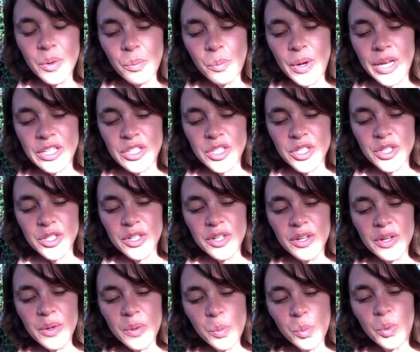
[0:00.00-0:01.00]
which
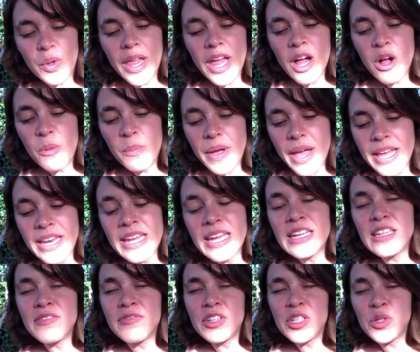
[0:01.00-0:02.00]
will help any
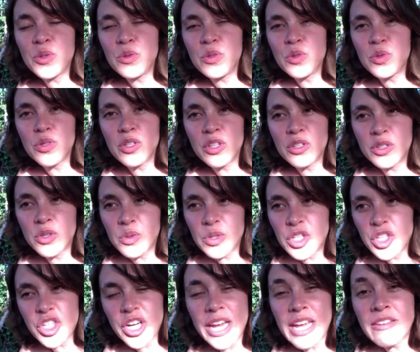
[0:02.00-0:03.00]
individual to
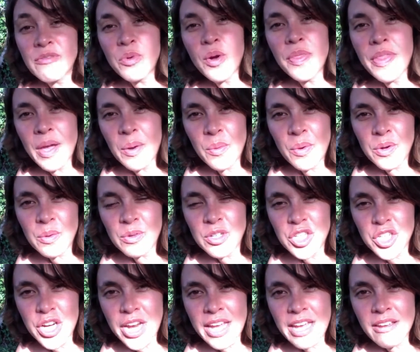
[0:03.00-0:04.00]
achieve what they want to
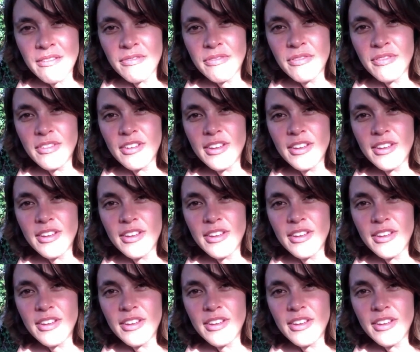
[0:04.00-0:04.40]
achieve